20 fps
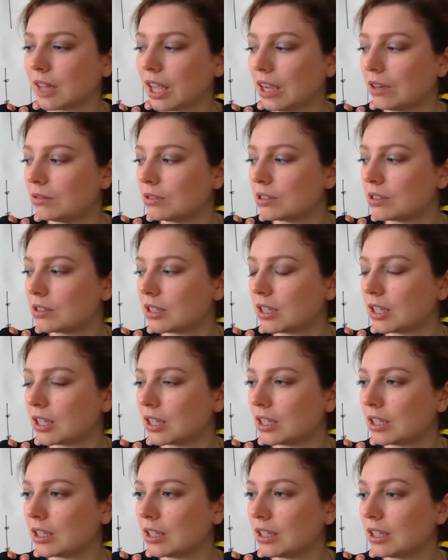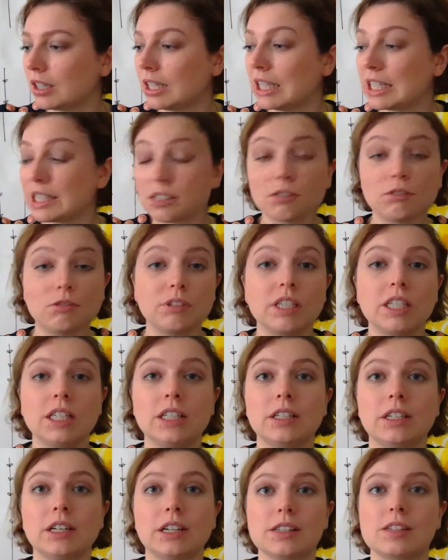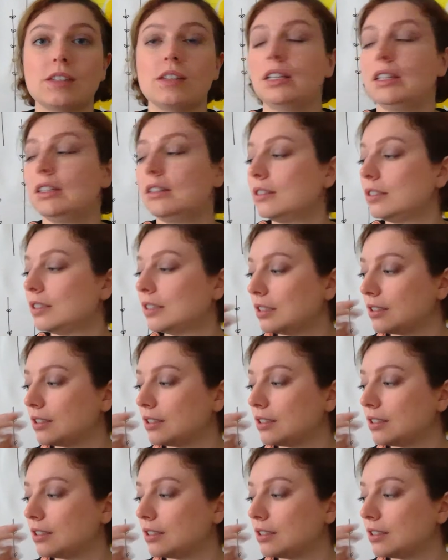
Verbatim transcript: I was saying, it's a really nice knit.